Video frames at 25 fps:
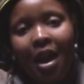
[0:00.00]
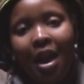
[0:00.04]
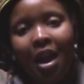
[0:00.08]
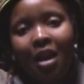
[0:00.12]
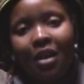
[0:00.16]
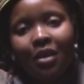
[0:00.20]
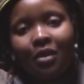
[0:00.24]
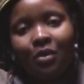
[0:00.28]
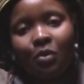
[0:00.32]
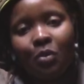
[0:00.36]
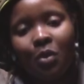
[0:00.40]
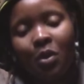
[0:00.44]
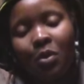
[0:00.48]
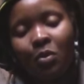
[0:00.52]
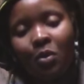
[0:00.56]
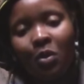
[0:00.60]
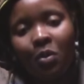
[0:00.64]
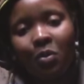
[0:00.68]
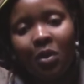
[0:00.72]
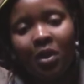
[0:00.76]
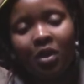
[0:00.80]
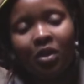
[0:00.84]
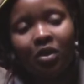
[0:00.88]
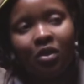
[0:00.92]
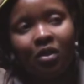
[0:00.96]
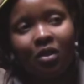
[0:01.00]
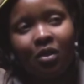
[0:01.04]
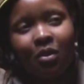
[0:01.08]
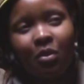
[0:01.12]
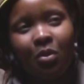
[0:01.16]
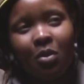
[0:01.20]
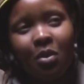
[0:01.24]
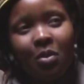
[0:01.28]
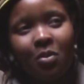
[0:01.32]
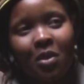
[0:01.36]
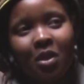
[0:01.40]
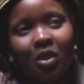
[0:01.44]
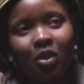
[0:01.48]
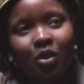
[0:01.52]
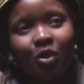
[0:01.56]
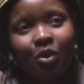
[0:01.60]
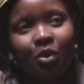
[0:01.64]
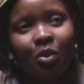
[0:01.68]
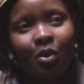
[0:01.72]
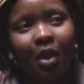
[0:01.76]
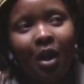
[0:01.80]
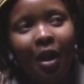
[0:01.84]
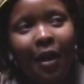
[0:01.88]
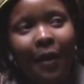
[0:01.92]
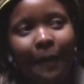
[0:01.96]
and when we went to, we went
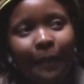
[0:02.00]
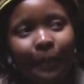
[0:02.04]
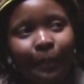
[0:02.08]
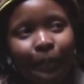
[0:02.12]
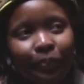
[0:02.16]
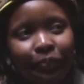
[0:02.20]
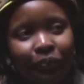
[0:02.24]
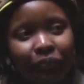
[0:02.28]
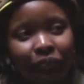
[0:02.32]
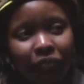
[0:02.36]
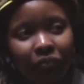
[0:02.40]
to um,